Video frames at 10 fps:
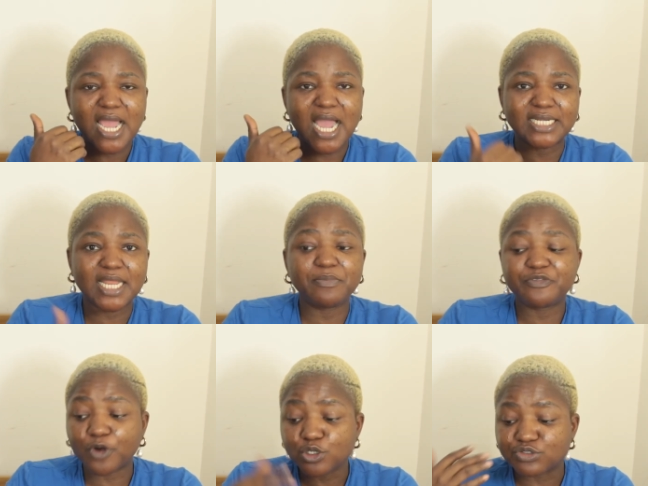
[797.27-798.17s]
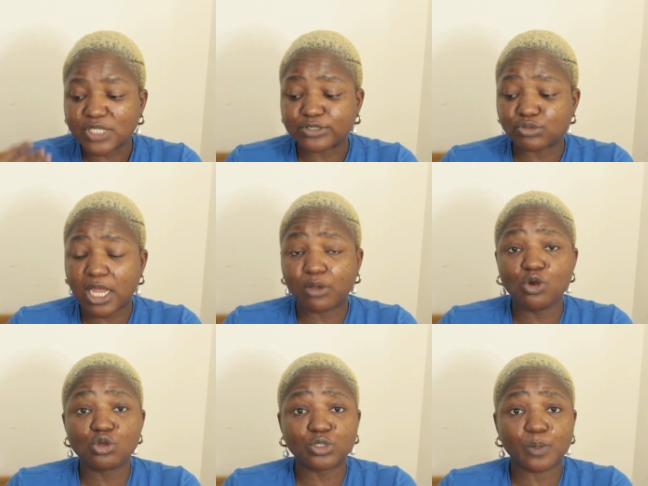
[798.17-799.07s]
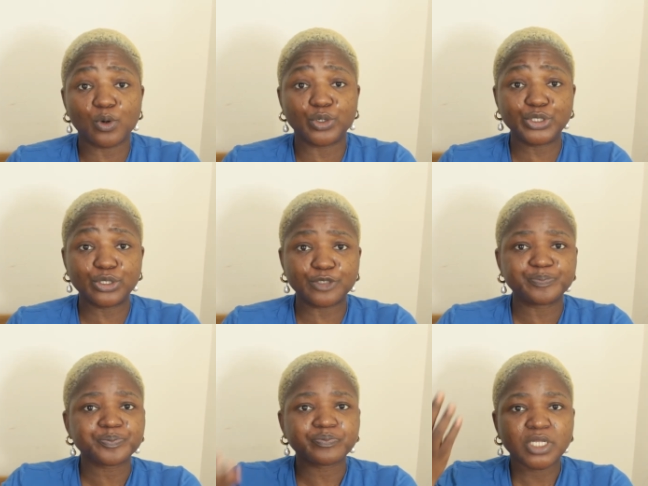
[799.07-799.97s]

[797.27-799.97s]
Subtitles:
and then before you start to now load up on your